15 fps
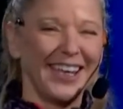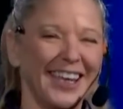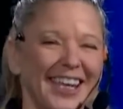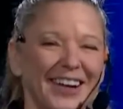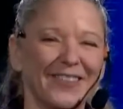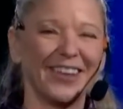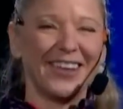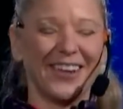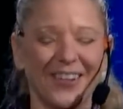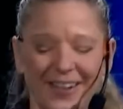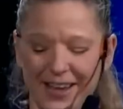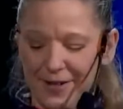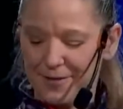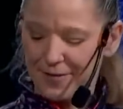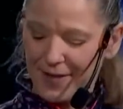Here we go
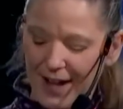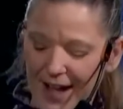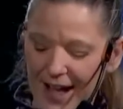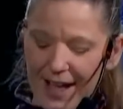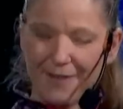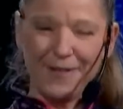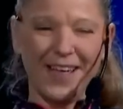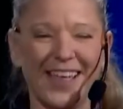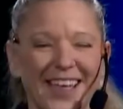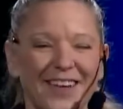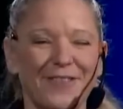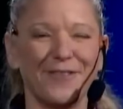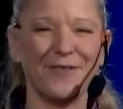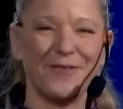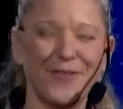in 5,
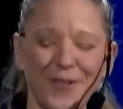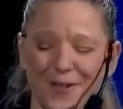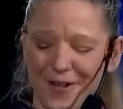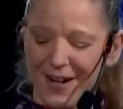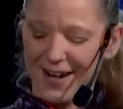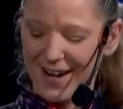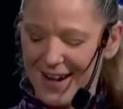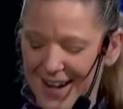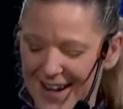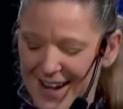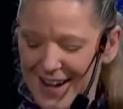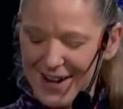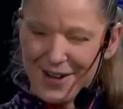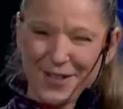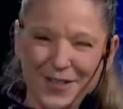4,
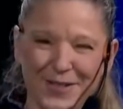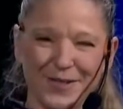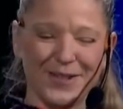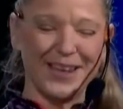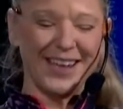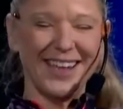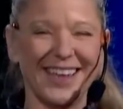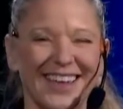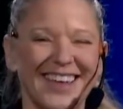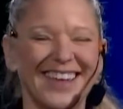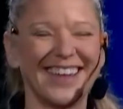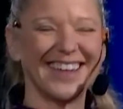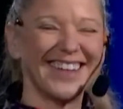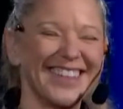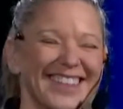3,
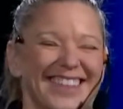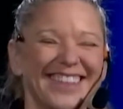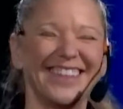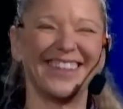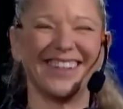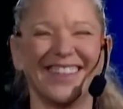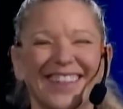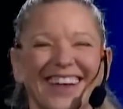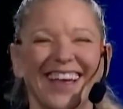2.